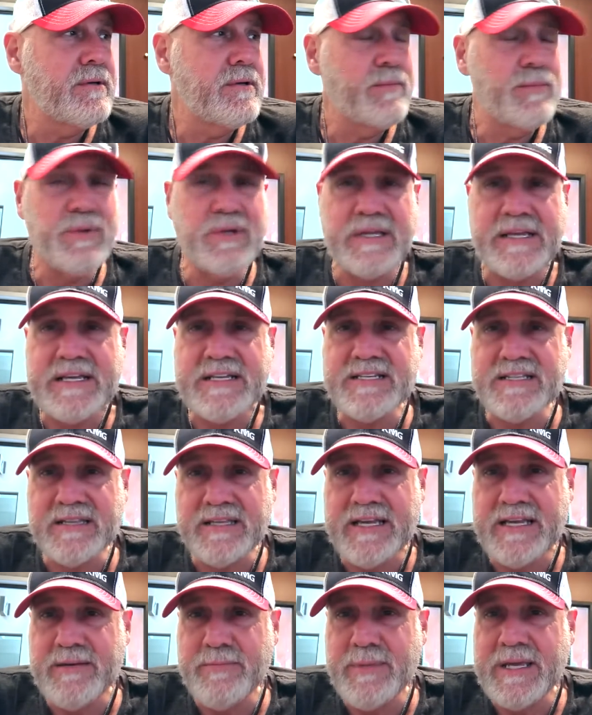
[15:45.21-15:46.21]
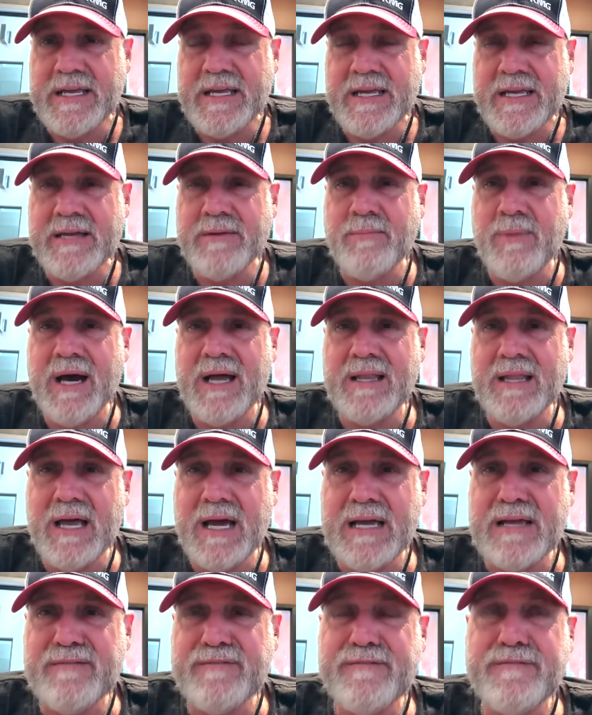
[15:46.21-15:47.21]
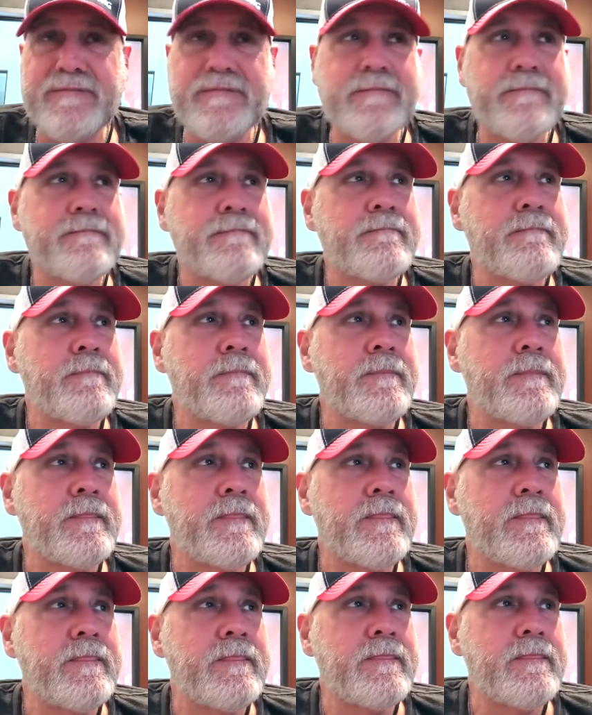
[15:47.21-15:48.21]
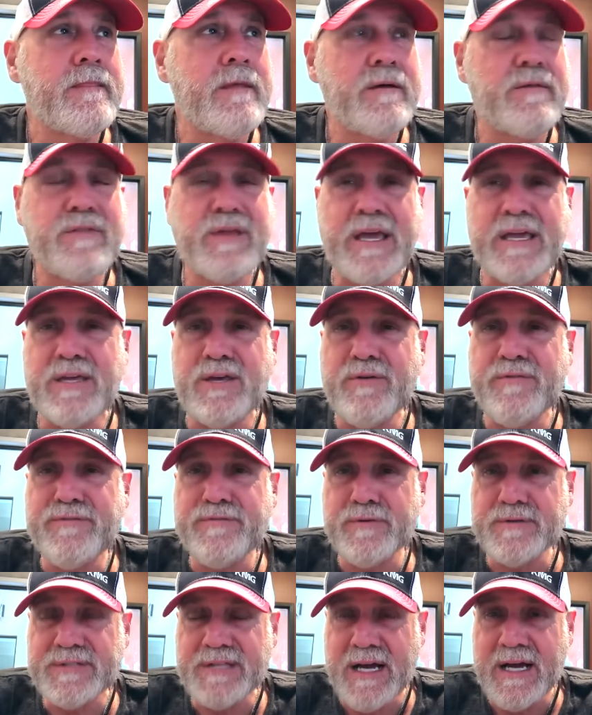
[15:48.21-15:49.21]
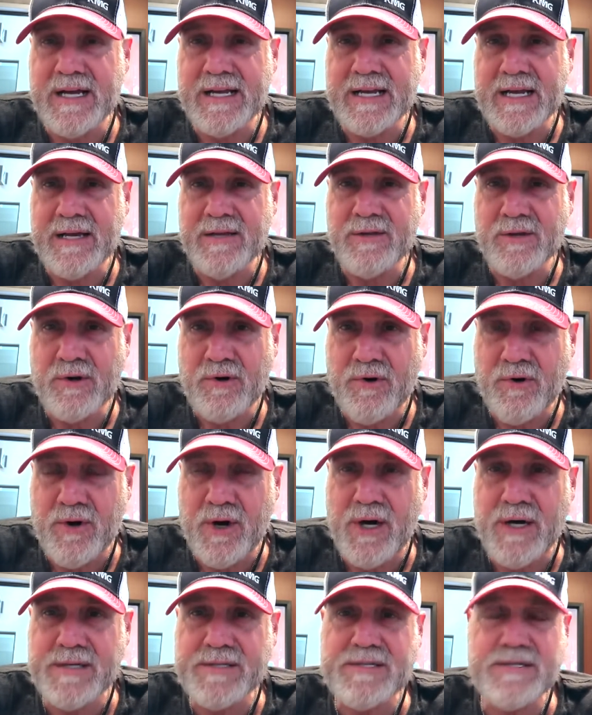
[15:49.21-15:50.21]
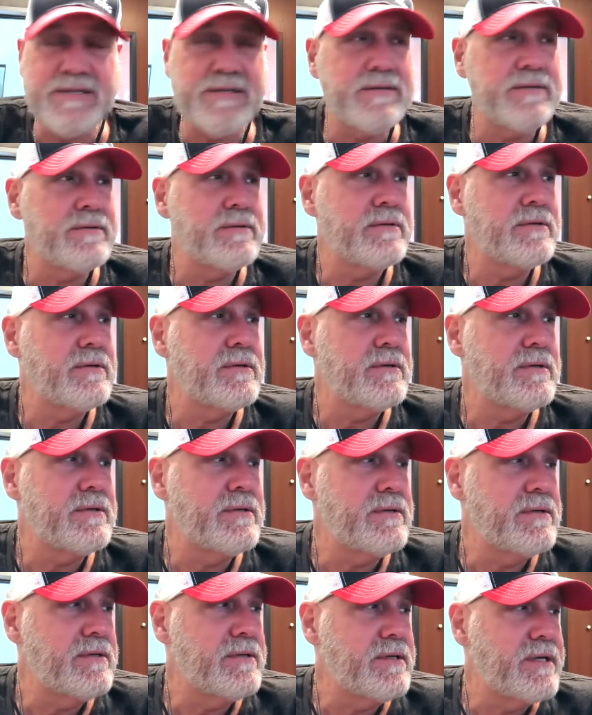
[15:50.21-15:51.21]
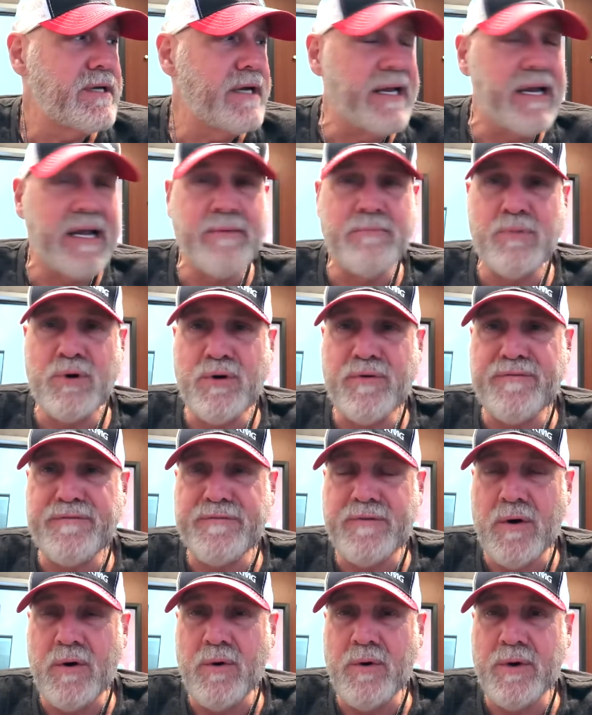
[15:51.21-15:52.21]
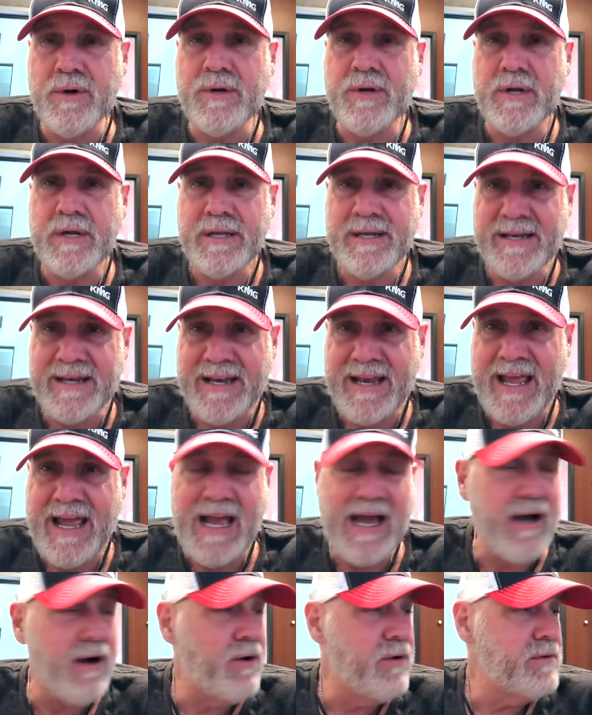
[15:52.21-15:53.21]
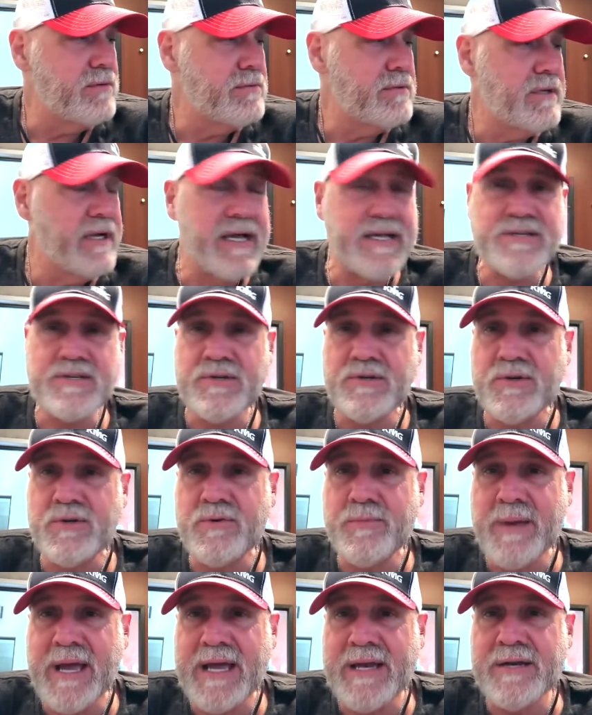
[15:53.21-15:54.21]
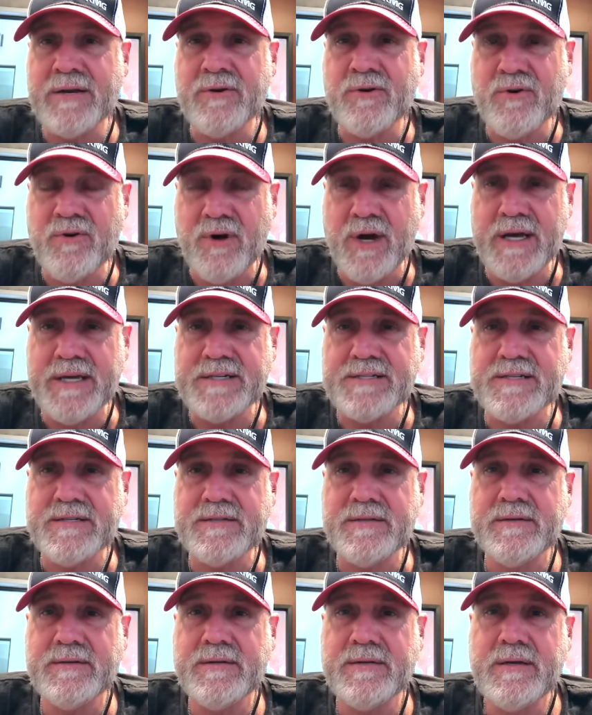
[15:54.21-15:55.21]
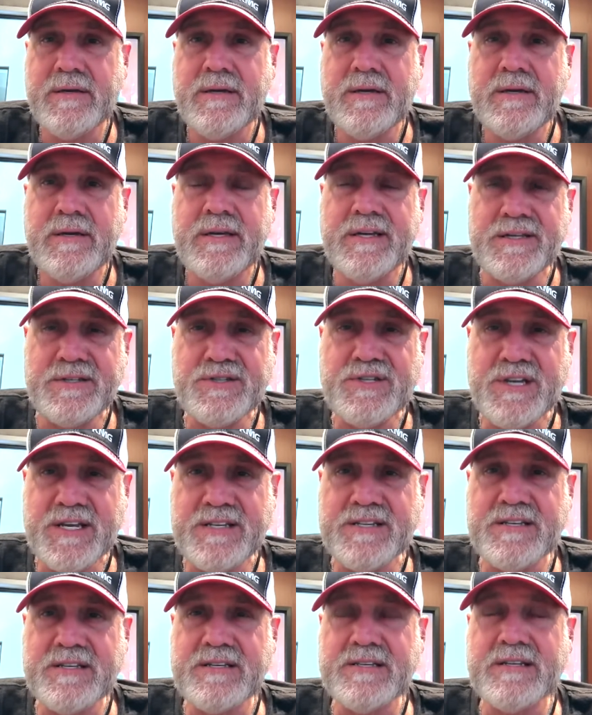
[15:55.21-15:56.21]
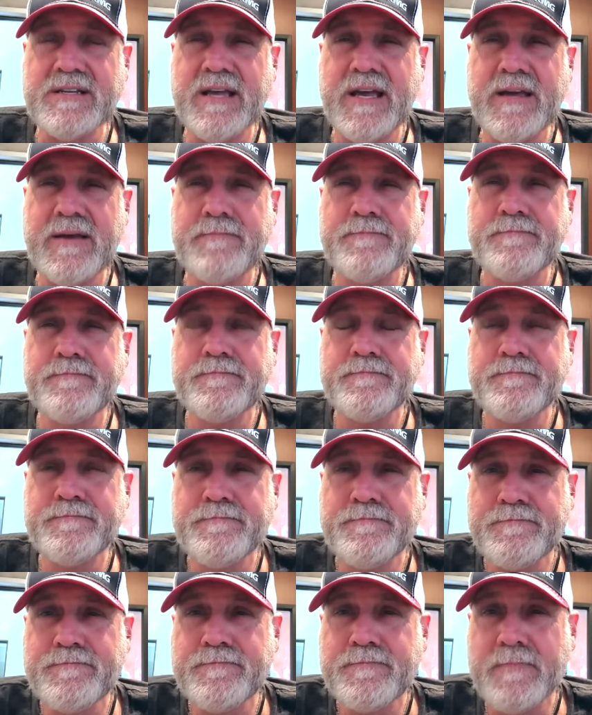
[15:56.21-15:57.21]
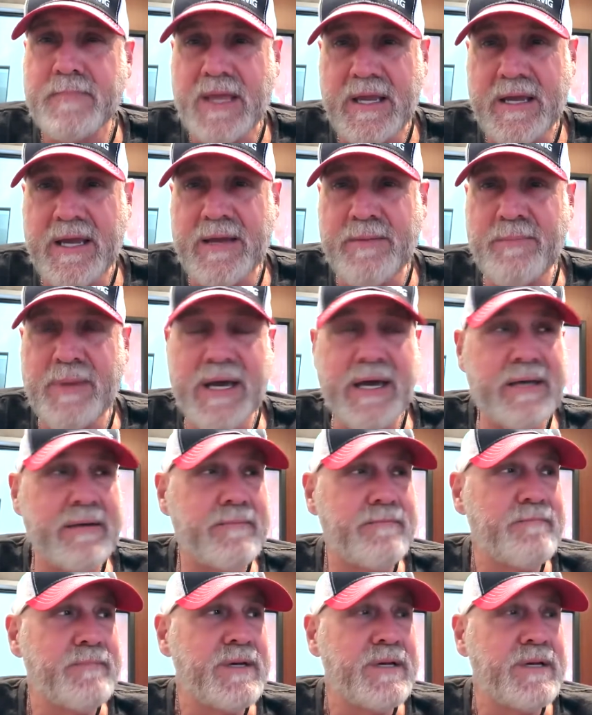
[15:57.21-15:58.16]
Please lead me in my life. Thank you for dying on the cross. And I move forward now as a new man in Christ. In Jesus' name, amen.